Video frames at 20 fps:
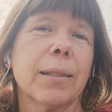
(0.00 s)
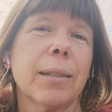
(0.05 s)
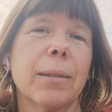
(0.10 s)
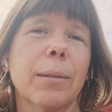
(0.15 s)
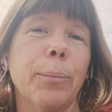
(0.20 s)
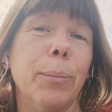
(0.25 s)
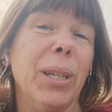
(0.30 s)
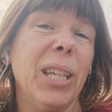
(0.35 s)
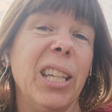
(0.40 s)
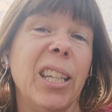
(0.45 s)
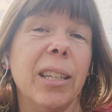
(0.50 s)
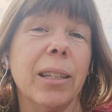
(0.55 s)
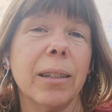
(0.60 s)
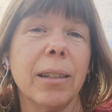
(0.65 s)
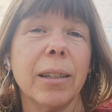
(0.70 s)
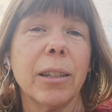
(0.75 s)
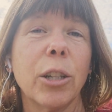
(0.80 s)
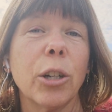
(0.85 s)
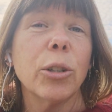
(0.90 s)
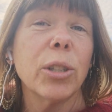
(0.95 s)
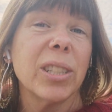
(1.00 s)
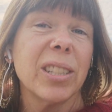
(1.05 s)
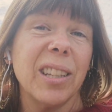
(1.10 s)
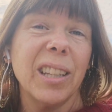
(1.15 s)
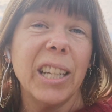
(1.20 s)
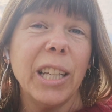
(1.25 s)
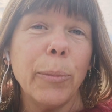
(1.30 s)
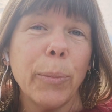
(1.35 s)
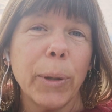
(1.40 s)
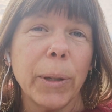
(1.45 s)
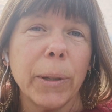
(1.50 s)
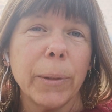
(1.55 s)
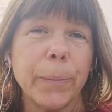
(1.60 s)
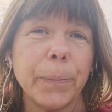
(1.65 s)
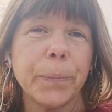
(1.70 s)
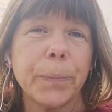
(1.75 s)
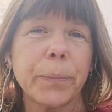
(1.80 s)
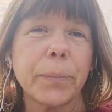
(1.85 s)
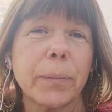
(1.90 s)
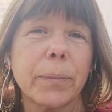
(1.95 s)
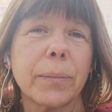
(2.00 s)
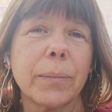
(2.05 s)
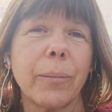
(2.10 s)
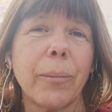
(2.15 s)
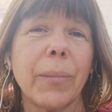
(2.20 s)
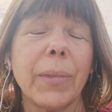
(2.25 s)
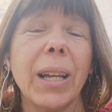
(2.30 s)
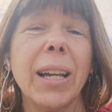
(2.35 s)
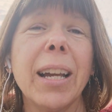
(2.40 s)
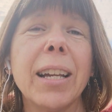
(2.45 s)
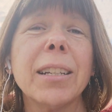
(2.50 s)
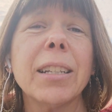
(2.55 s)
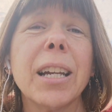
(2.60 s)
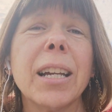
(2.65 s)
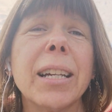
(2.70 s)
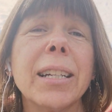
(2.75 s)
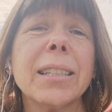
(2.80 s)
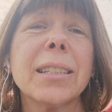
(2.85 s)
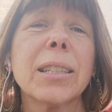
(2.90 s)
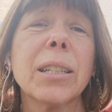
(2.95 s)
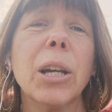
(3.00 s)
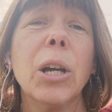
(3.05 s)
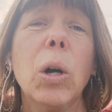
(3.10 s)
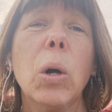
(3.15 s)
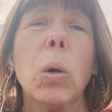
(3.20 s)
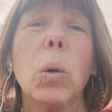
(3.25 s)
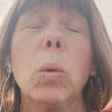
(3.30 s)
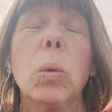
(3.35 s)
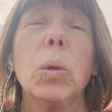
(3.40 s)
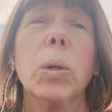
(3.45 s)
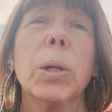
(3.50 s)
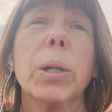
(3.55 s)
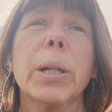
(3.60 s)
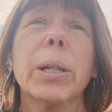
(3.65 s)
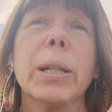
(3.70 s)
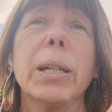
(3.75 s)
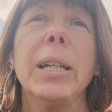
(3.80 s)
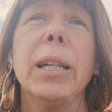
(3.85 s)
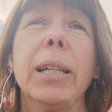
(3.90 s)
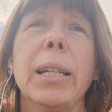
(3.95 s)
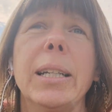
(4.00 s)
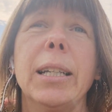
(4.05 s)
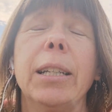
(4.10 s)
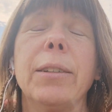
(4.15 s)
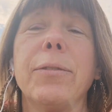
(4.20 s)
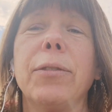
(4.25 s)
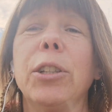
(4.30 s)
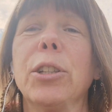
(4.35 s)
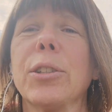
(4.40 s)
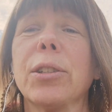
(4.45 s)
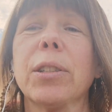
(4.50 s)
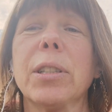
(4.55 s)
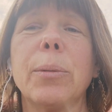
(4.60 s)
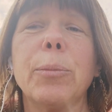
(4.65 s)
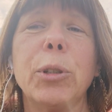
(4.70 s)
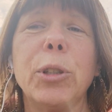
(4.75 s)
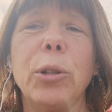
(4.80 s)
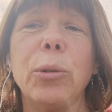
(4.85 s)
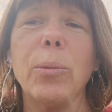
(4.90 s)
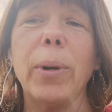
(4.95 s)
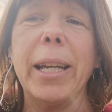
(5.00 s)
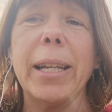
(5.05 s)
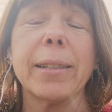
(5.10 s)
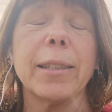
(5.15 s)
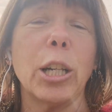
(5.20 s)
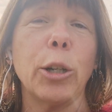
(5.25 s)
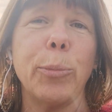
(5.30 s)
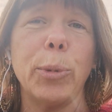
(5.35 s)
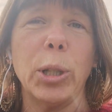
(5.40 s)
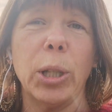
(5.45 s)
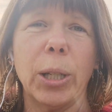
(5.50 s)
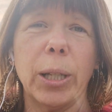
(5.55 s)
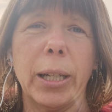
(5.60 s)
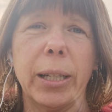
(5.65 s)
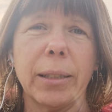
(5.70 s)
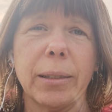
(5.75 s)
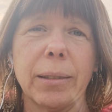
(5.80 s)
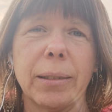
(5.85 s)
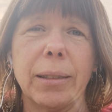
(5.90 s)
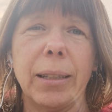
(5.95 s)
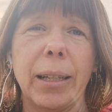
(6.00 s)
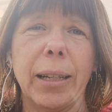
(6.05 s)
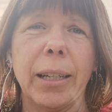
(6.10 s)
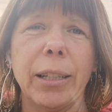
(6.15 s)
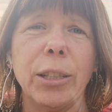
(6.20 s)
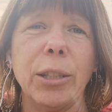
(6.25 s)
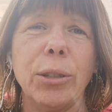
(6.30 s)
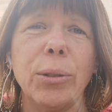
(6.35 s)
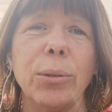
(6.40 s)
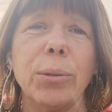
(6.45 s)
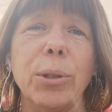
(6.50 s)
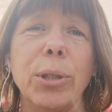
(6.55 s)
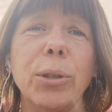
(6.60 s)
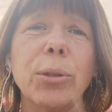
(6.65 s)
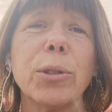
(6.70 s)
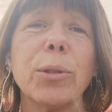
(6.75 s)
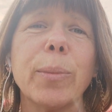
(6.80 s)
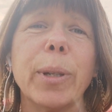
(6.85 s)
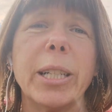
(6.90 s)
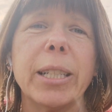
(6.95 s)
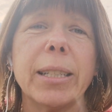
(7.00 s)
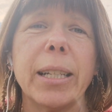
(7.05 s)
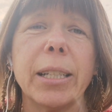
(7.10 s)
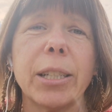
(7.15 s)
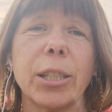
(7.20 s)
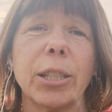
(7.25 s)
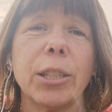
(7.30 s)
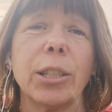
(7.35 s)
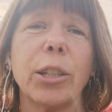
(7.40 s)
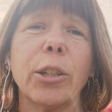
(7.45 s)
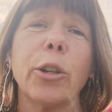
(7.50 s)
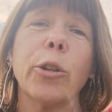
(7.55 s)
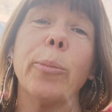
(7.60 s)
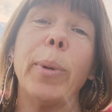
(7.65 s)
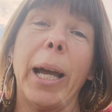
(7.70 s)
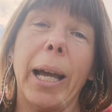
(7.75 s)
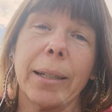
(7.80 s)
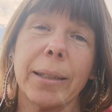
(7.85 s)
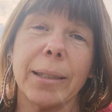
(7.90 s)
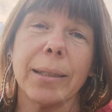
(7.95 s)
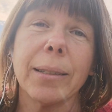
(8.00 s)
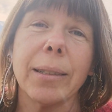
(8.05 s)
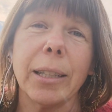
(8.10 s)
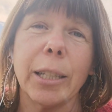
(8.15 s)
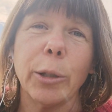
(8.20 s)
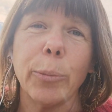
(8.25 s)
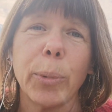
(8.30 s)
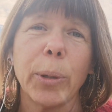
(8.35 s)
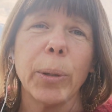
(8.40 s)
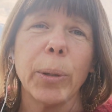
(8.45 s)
me, go to sleep at night, or if you're someone who wakes up a lot and you use meditation to go back to sleep.